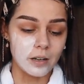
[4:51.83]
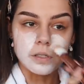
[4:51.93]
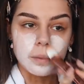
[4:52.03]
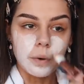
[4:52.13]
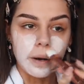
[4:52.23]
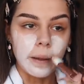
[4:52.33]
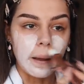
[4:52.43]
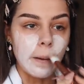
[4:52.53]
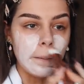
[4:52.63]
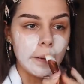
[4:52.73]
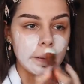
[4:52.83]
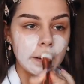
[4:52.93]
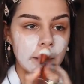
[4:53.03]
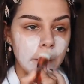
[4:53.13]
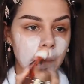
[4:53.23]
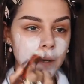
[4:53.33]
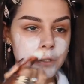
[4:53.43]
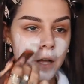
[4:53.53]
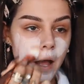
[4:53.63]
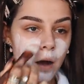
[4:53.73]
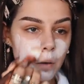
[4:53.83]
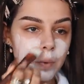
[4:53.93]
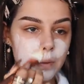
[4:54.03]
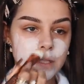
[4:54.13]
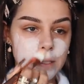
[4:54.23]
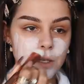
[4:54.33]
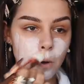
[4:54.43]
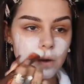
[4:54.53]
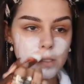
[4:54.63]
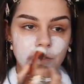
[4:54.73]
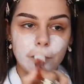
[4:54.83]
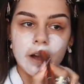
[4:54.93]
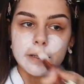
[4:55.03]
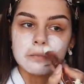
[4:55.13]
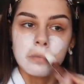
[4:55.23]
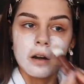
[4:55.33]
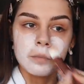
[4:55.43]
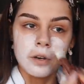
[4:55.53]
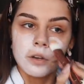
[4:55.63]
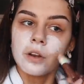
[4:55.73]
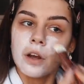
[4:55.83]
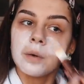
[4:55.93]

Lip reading: Because I'm breaking out, I need a little extra help in the detoxifying department, you know?